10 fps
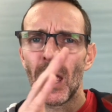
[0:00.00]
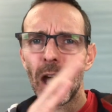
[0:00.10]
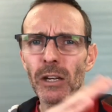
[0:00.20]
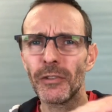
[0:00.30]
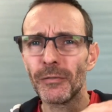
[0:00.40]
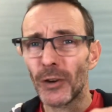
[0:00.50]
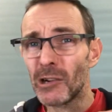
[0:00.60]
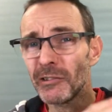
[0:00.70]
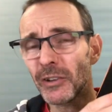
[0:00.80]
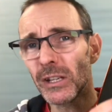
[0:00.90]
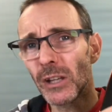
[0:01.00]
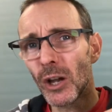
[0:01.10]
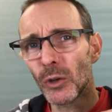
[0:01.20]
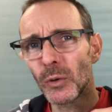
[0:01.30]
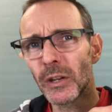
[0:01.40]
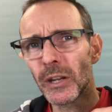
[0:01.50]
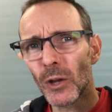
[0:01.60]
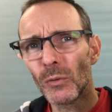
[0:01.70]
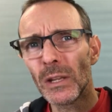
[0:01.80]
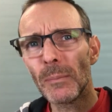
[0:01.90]
And as far as I know, you could
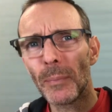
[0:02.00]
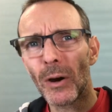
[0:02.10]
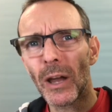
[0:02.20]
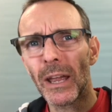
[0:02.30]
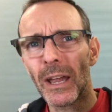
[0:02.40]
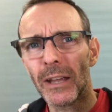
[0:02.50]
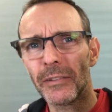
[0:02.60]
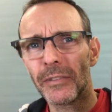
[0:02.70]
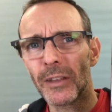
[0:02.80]
only buy it as the